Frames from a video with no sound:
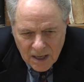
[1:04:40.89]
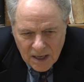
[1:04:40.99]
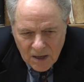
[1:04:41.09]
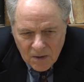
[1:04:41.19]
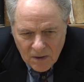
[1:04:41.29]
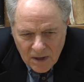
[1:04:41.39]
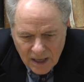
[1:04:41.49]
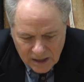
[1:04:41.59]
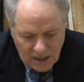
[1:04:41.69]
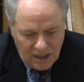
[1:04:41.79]
you know,
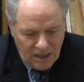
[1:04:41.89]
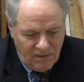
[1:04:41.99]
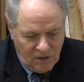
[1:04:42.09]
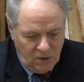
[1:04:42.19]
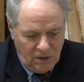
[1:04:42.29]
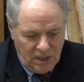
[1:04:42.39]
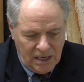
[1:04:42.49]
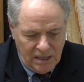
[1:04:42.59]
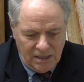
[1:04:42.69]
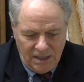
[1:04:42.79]
I think you have to look
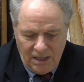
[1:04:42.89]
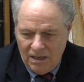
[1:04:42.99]
at it as